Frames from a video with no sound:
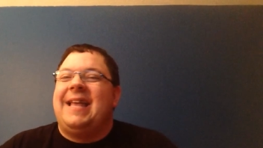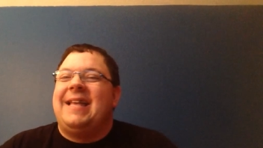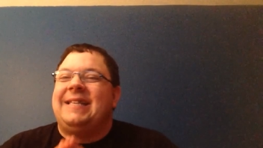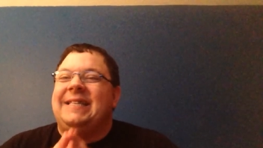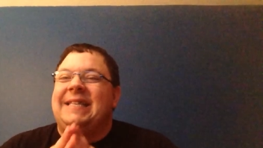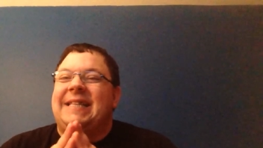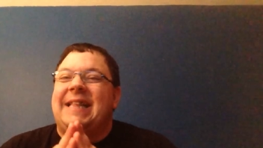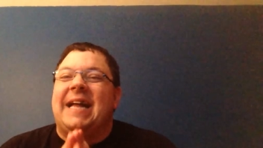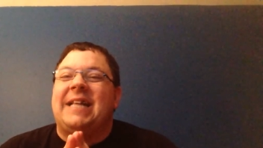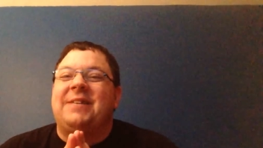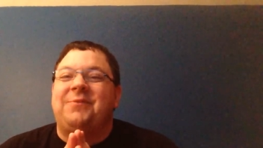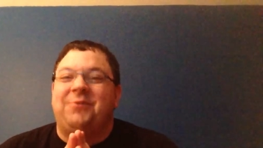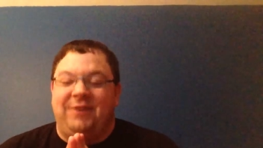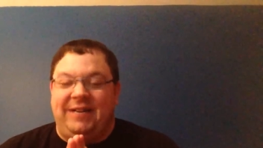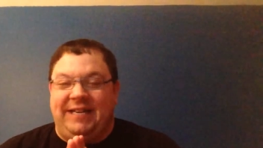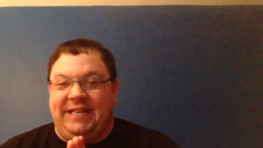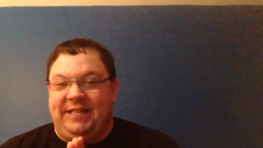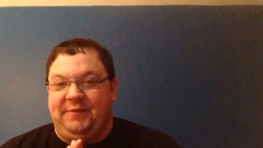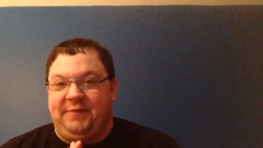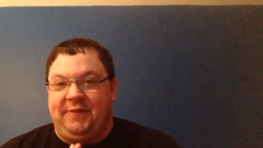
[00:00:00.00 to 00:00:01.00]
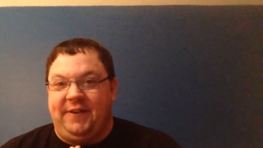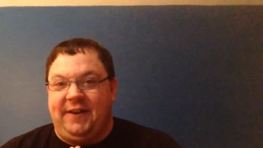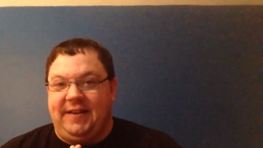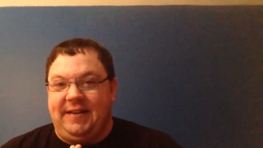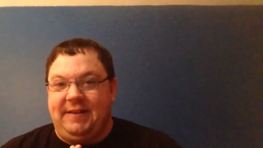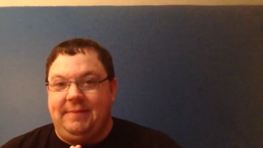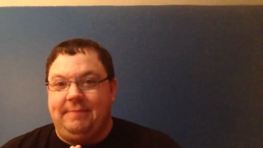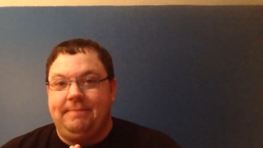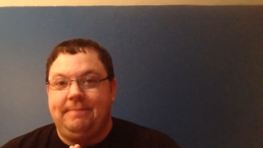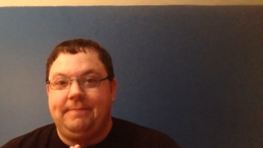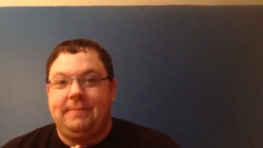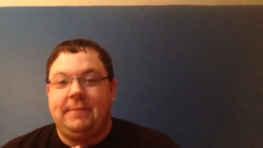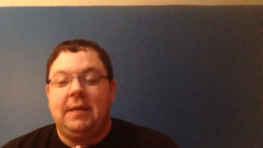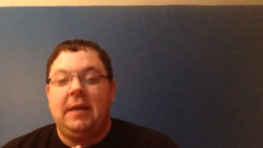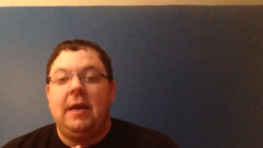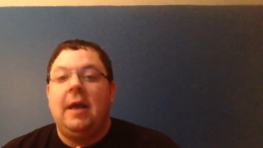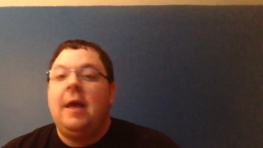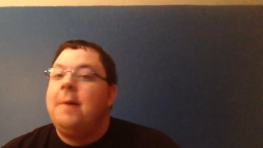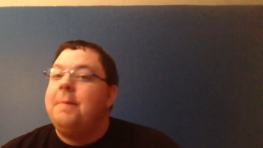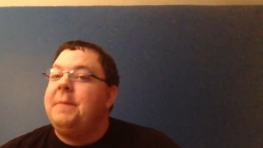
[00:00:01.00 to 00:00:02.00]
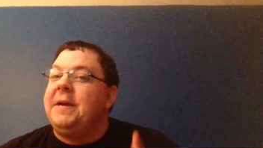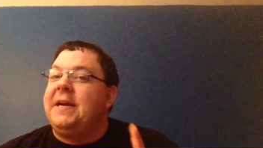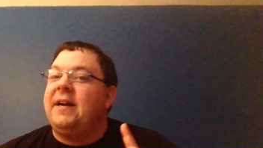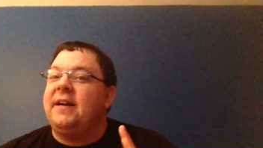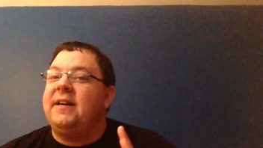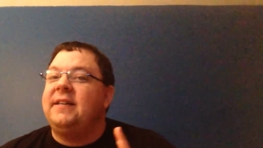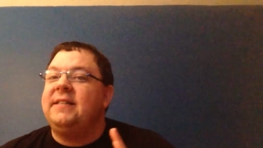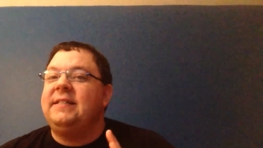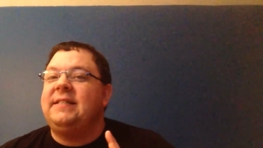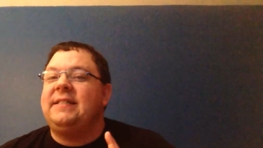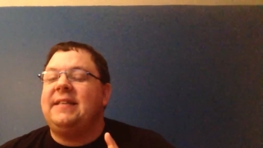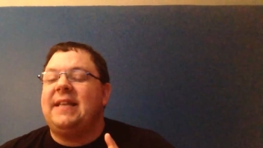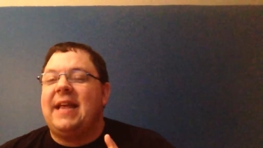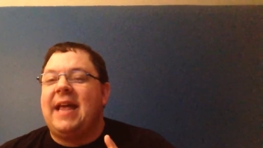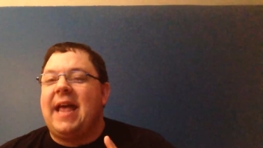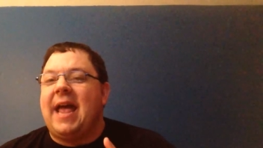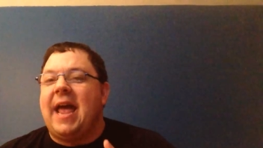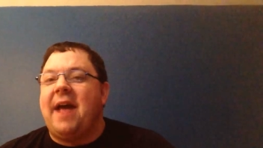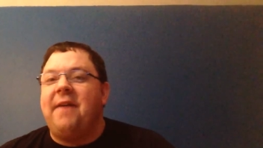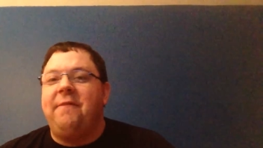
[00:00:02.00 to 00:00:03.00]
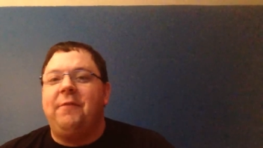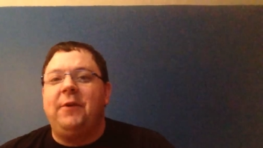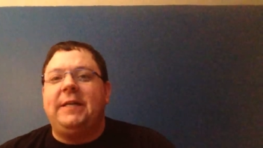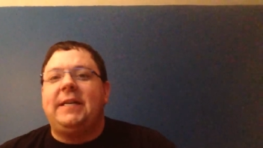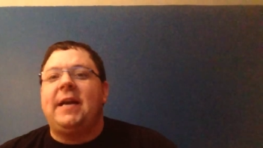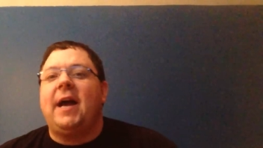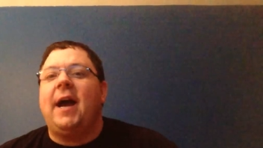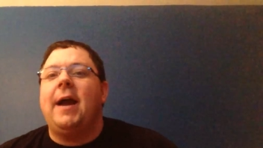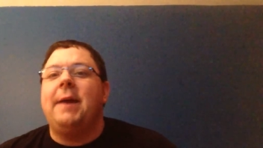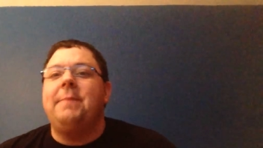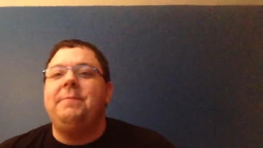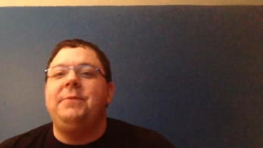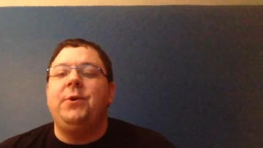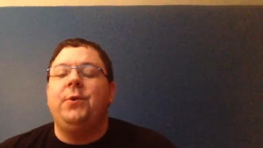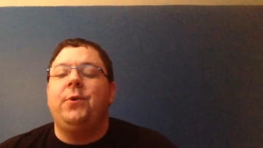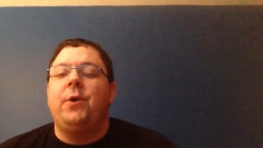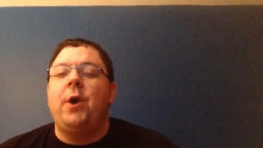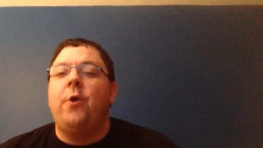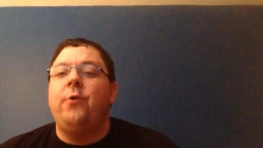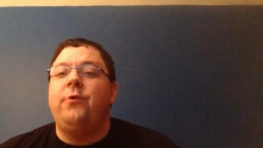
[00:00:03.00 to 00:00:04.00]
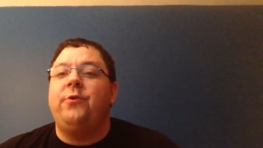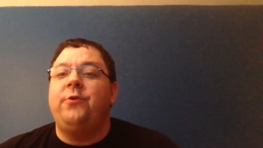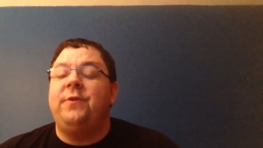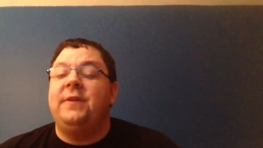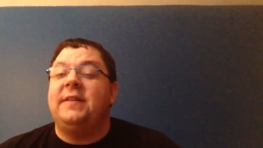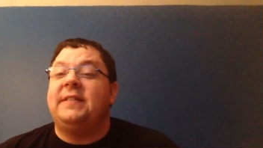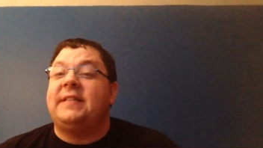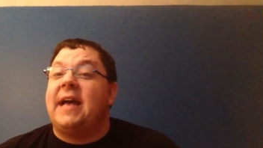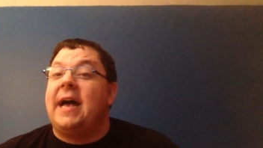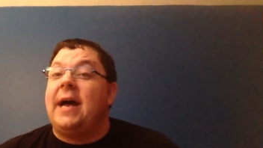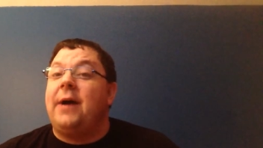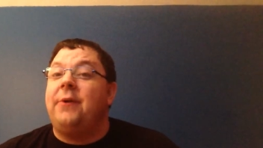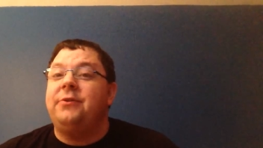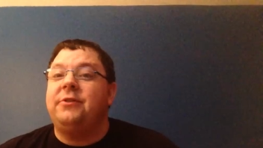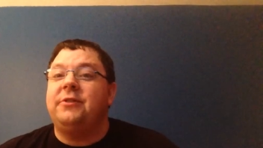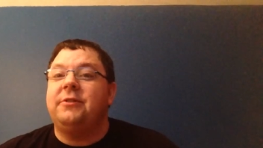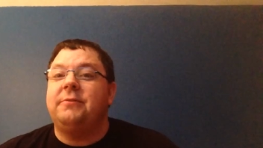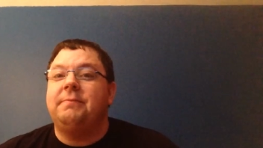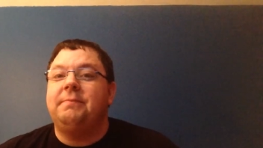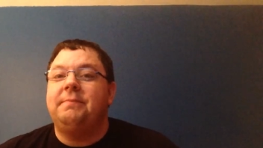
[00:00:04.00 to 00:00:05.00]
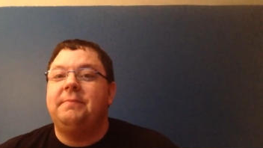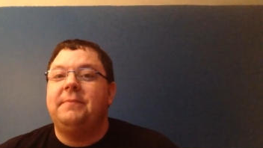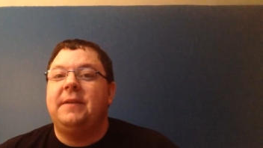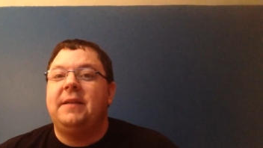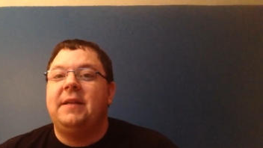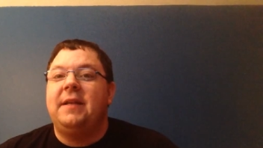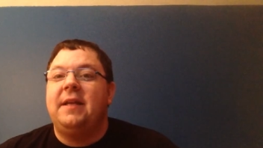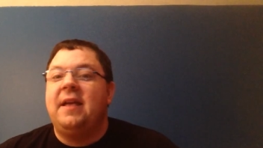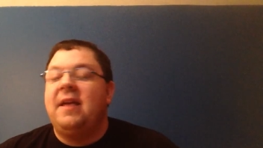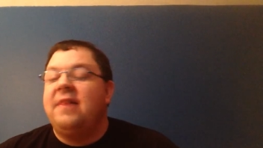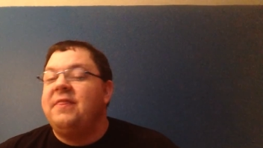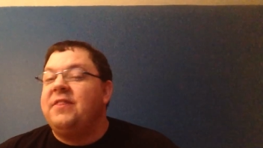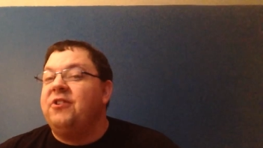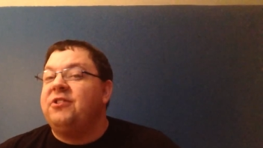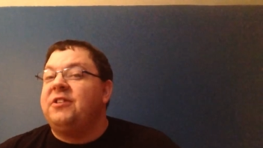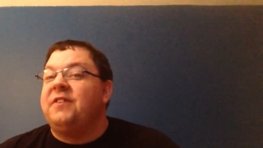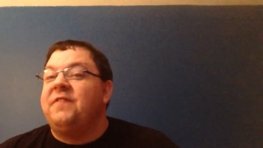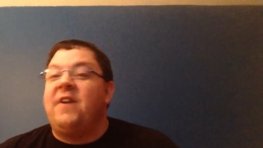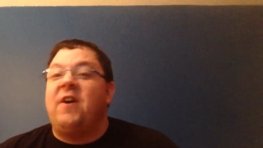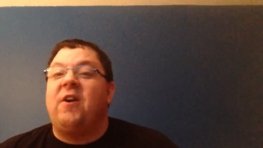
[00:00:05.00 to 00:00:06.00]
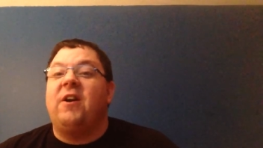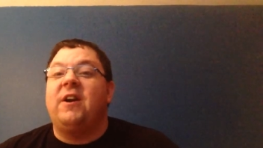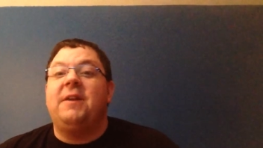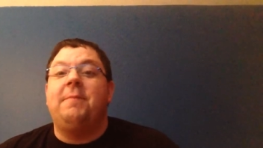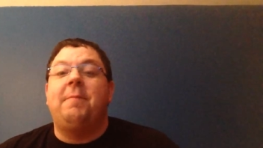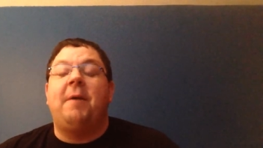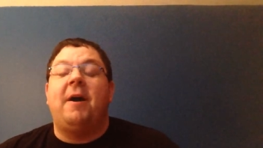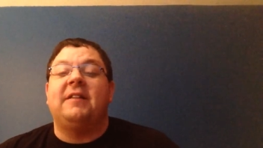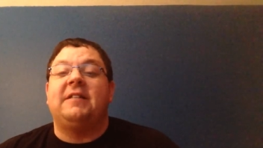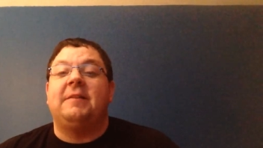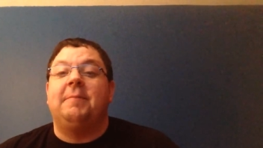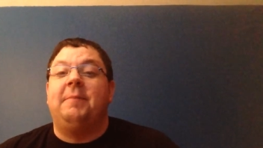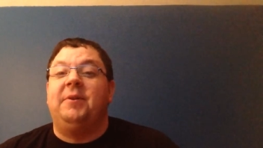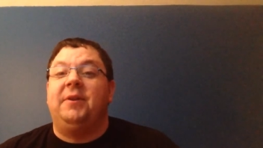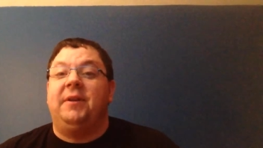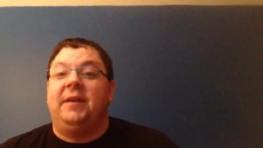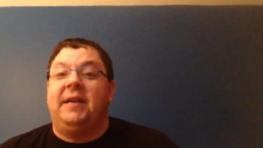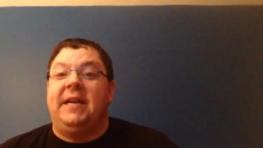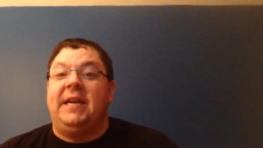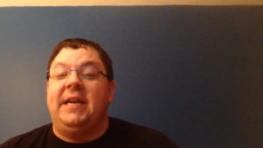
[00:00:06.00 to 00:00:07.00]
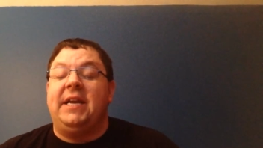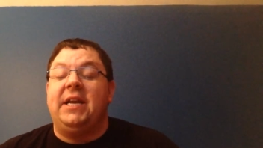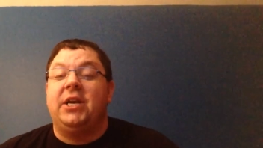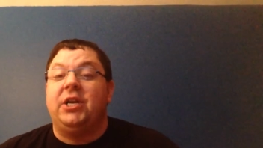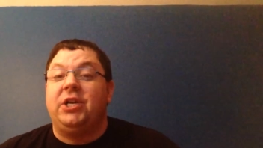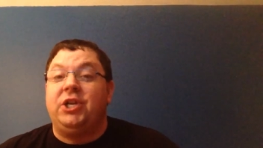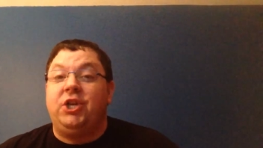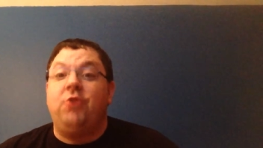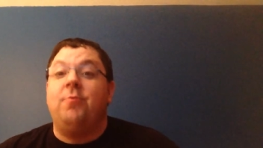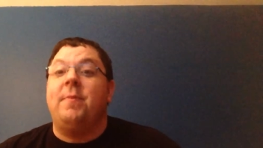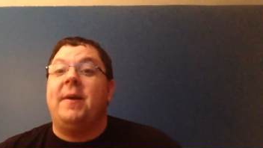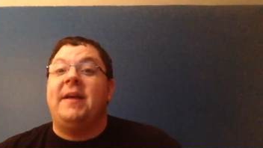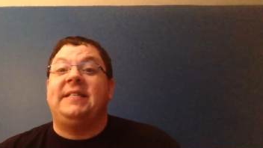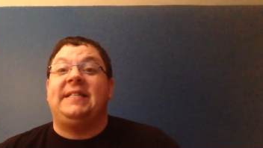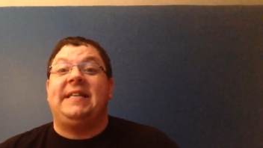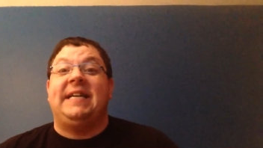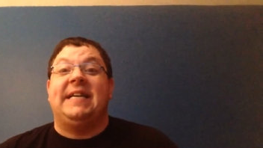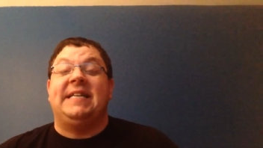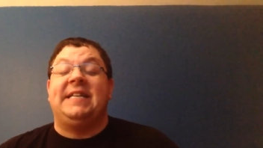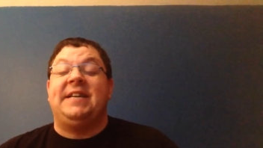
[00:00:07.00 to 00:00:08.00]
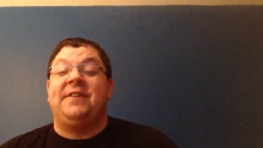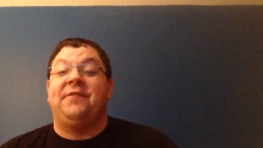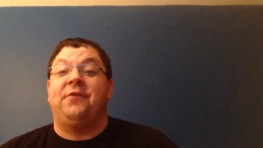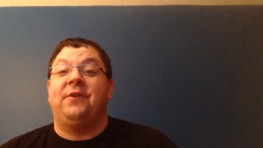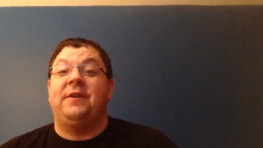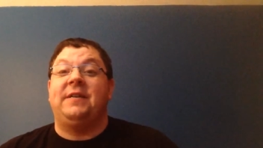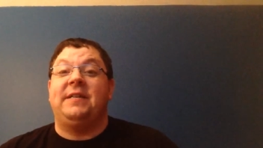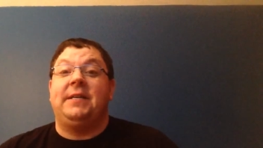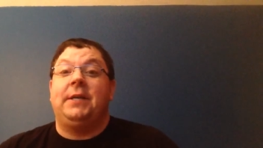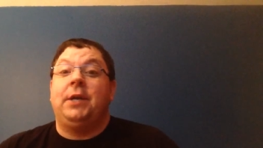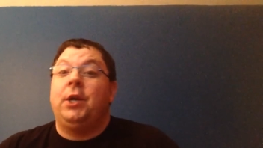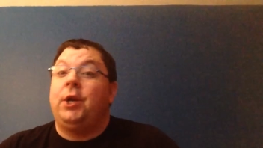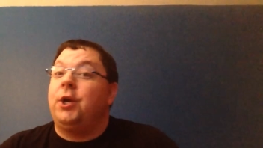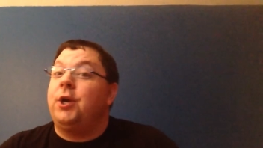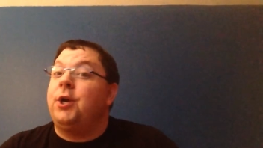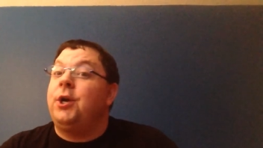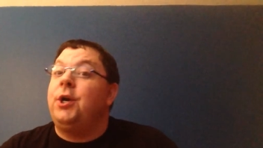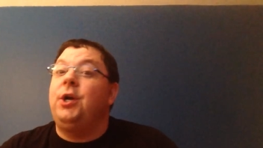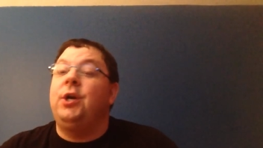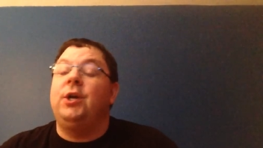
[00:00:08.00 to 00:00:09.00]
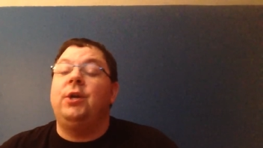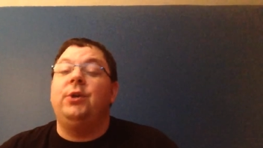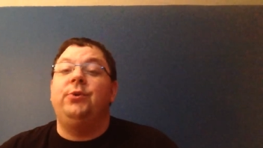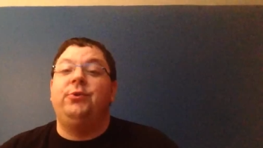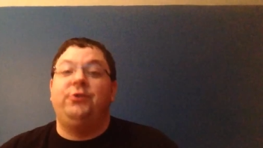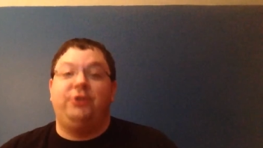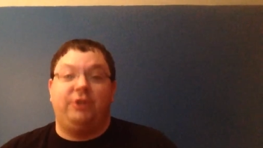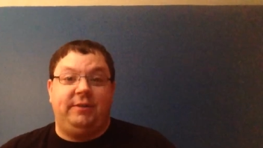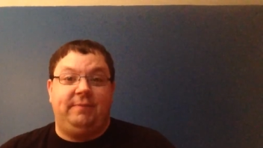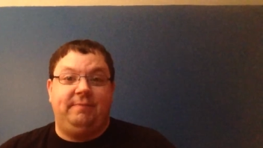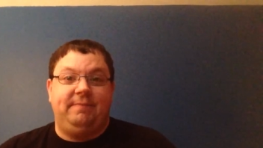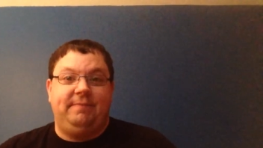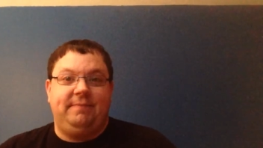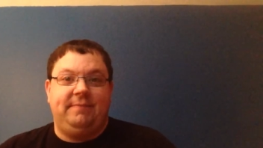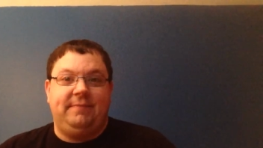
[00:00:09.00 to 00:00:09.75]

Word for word: See, that's where it gets fun. Because every time you go through this house, there's a very good possibility you may see a different conclusion.